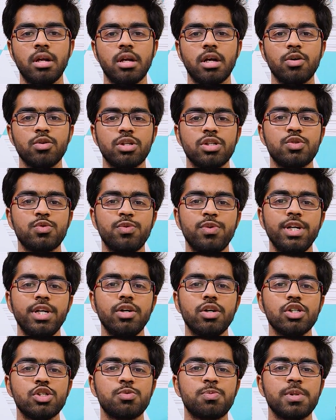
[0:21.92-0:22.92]
Now this
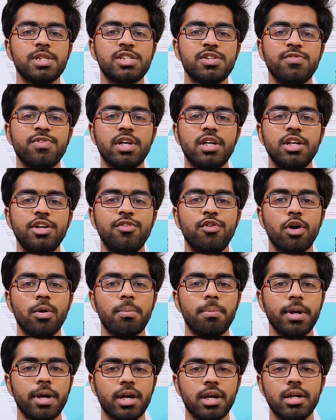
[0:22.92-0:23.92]
video is specifically for
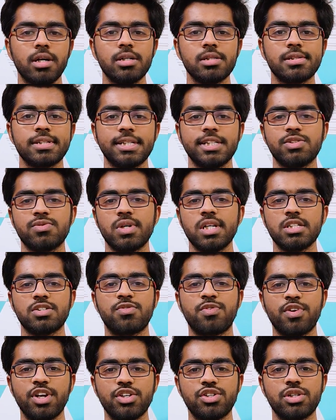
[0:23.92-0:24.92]
beginners as well
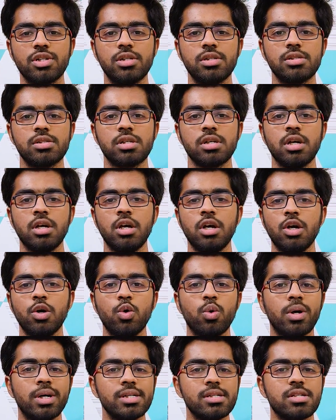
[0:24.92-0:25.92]
as freshers
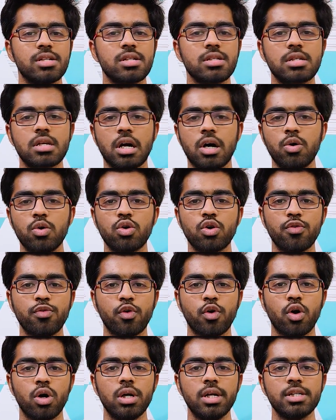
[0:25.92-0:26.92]
who are just out
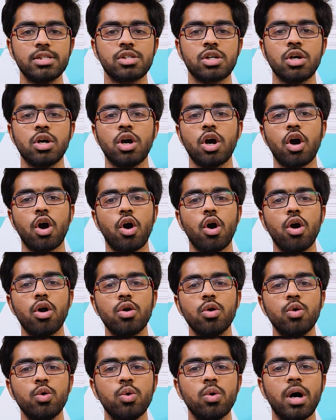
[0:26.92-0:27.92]
of college
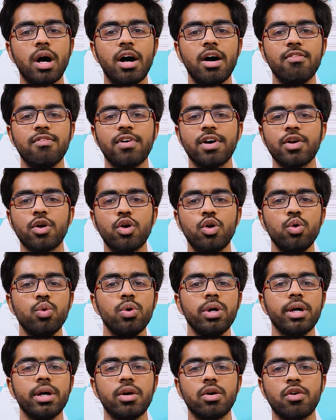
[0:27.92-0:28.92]
or who have one or
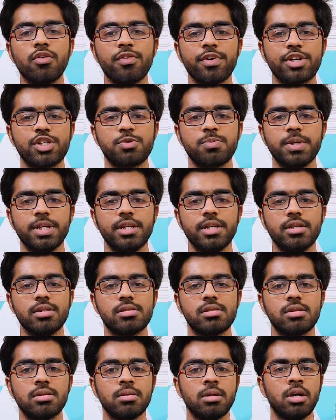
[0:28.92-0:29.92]
two years of
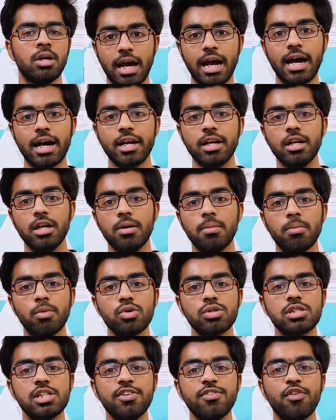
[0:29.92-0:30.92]
experience, and
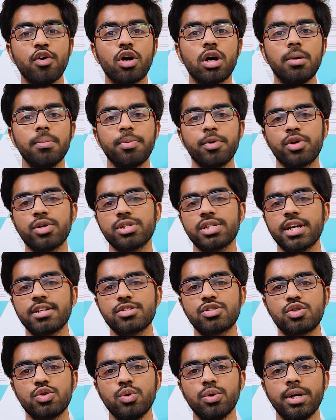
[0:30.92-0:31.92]
mostly for computer
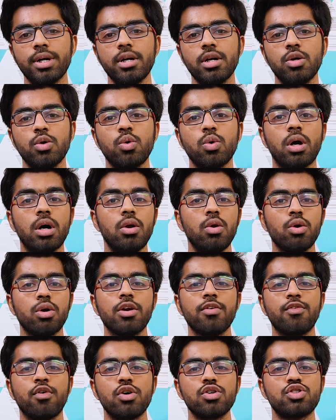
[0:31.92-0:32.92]
science students who are
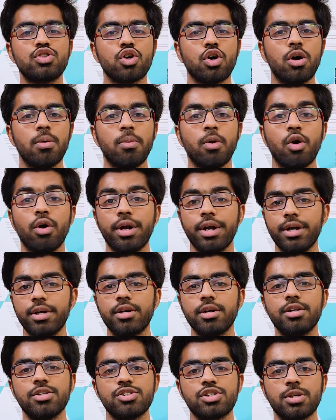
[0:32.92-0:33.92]
looking for a job or
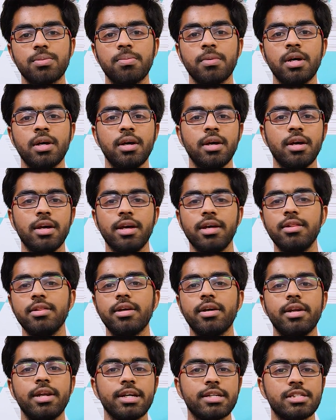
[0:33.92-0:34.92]
internship in
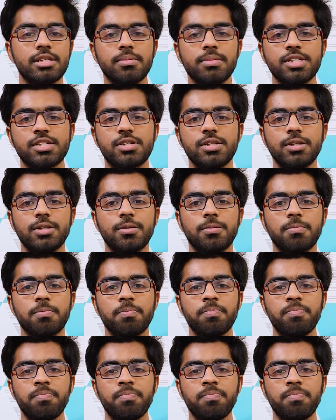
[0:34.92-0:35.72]
their next semester.